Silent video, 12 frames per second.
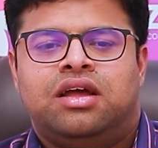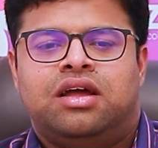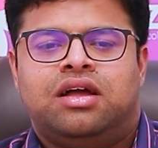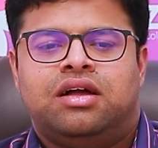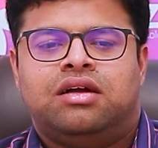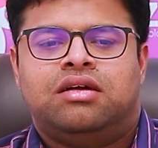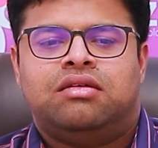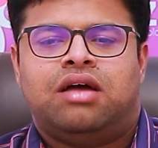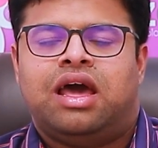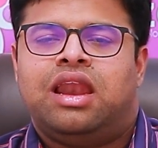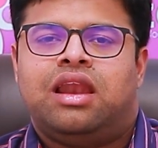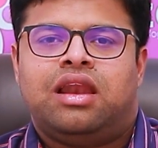
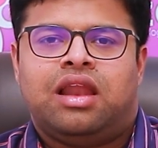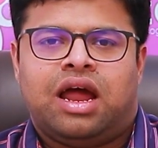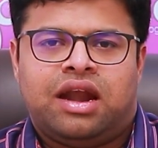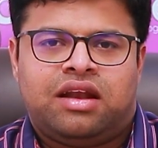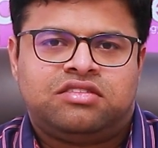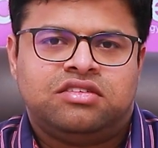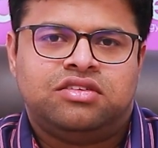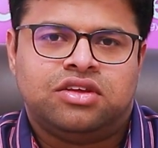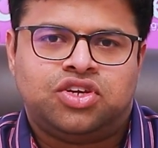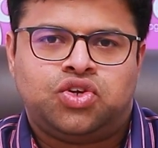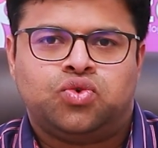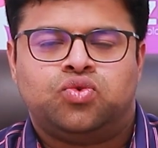I'll address this
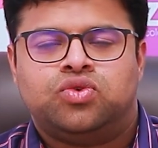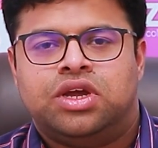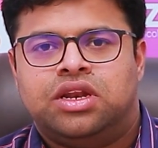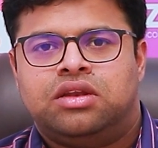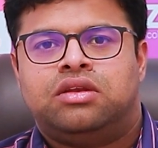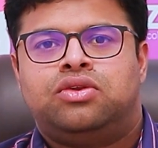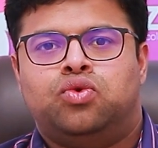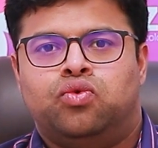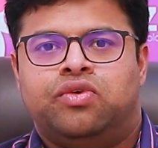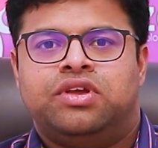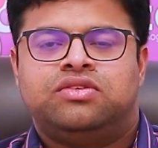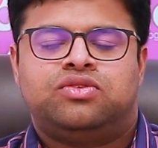issue in two
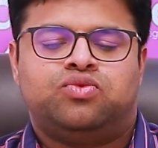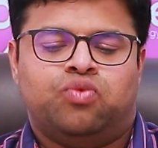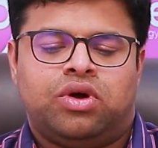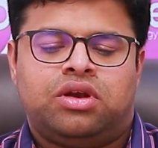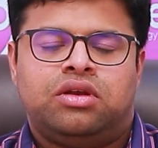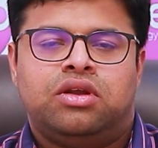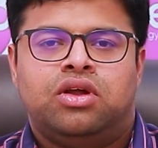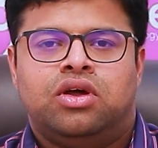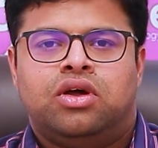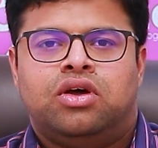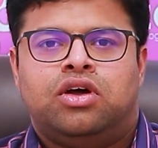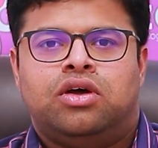ways. One,
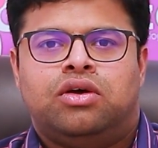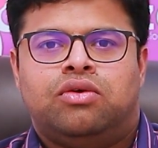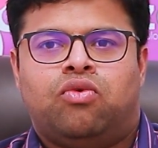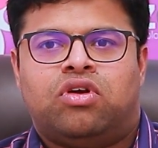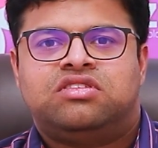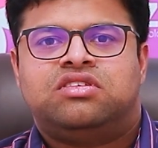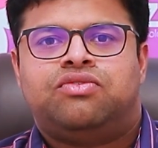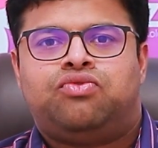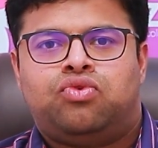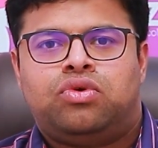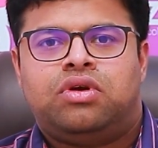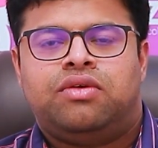what is the
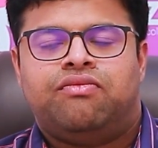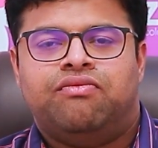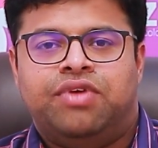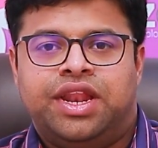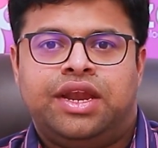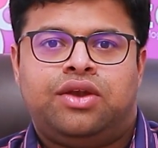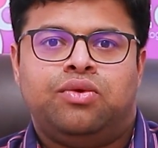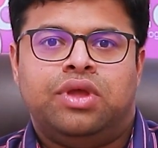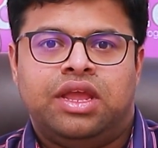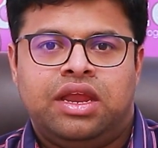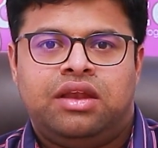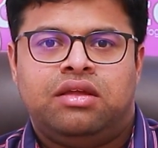food we need to
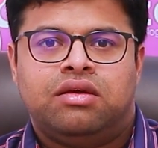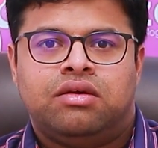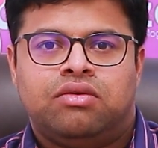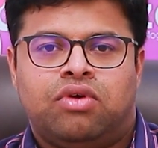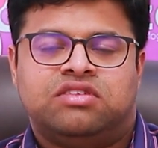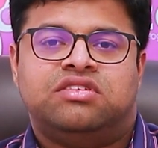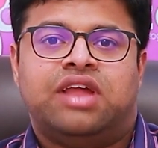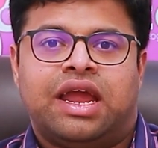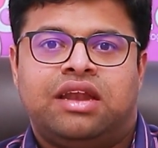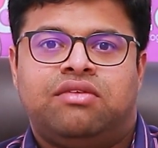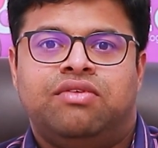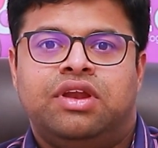eat? What is the
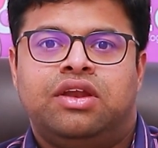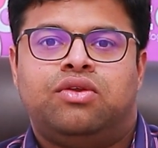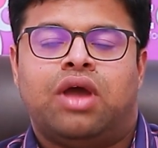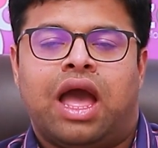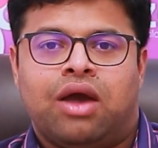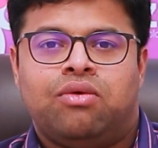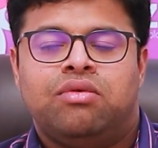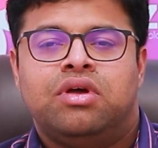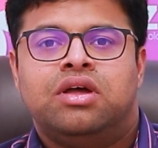diet we need to have?